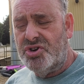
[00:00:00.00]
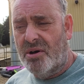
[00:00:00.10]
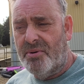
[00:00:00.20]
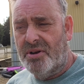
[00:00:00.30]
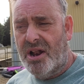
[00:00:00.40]

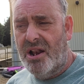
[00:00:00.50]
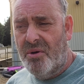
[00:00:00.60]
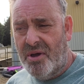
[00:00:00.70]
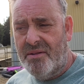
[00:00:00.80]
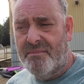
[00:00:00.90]
job on a
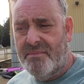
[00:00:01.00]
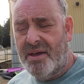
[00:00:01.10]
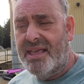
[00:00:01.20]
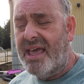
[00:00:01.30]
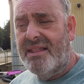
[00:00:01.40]
Luton,
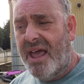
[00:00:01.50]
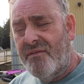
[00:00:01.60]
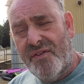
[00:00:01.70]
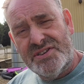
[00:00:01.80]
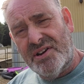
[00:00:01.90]
again,
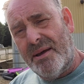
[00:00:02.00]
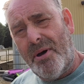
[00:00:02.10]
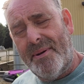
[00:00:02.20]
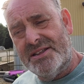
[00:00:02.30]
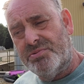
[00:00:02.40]
everything's gone up
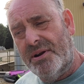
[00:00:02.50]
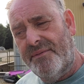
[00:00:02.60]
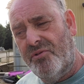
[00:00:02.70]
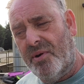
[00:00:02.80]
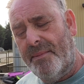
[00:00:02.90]
by about
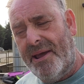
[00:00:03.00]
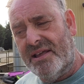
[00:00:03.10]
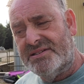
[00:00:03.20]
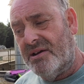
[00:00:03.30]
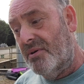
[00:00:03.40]

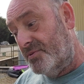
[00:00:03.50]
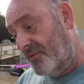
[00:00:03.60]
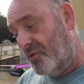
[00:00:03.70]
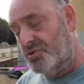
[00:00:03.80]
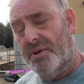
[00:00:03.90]
£20. So whereas
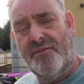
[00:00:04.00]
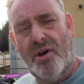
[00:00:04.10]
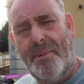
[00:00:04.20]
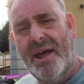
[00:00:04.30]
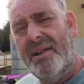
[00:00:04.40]
before
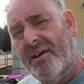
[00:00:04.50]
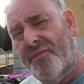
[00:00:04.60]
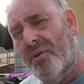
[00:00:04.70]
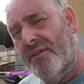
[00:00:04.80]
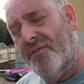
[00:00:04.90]
£25, now
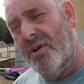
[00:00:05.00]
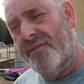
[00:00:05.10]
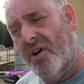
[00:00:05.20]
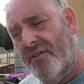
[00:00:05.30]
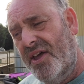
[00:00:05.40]
40,
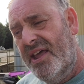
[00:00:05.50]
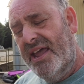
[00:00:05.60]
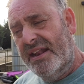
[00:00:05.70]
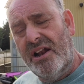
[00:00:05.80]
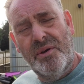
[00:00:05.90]
45.
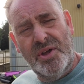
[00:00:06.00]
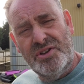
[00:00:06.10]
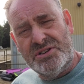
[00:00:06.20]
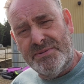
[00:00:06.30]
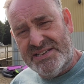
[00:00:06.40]
In a Luton
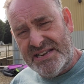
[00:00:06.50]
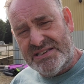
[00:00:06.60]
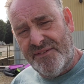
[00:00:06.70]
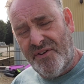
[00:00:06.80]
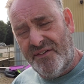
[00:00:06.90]
used to be
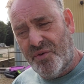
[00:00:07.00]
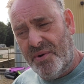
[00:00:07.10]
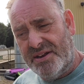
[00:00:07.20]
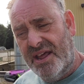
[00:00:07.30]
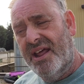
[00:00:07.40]
65
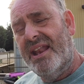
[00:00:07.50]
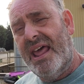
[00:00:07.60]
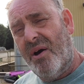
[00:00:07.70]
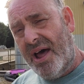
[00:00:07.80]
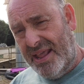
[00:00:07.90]
quid,
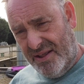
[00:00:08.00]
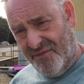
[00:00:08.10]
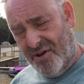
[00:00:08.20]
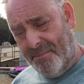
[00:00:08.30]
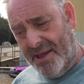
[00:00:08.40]
now
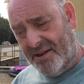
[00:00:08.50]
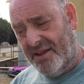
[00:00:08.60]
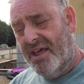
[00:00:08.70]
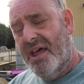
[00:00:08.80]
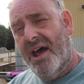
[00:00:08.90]
£85.
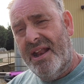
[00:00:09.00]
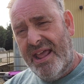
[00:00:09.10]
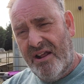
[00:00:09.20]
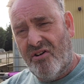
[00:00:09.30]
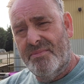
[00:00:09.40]
And
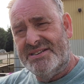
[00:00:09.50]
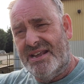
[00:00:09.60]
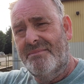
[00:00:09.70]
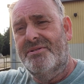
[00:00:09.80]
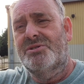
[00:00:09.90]
increments
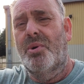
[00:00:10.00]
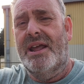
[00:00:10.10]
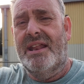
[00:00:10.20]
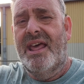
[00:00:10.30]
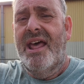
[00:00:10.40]
in
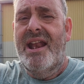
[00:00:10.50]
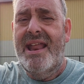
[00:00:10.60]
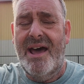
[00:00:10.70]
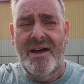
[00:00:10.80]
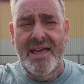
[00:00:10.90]
between.
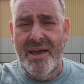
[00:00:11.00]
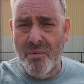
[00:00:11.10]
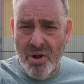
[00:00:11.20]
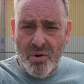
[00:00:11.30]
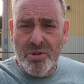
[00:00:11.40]
Now, it
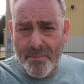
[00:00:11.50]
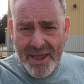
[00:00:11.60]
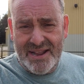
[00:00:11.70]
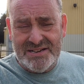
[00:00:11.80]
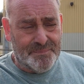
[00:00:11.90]
will all
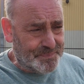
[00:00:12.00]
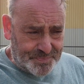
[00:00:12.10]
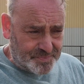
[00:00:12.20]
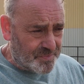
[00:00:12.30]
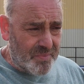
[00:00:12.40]
depend.
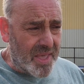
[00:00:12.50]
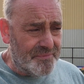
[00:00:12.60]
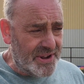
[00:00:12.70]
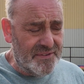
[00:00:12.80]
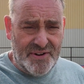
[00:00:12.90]

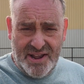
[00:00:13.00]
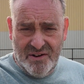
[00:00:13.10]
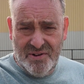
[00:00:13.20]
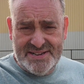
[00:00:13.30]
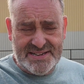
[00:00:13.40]
Did a video
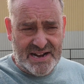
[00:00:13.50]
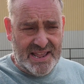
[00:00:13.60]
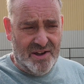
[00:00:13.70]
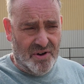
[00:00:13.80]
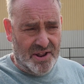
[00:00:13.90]

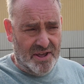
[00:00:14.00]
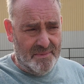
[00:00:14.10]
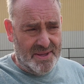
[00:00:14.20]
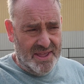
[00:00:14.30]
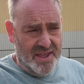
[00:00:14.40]
recently
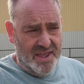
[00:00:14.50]
on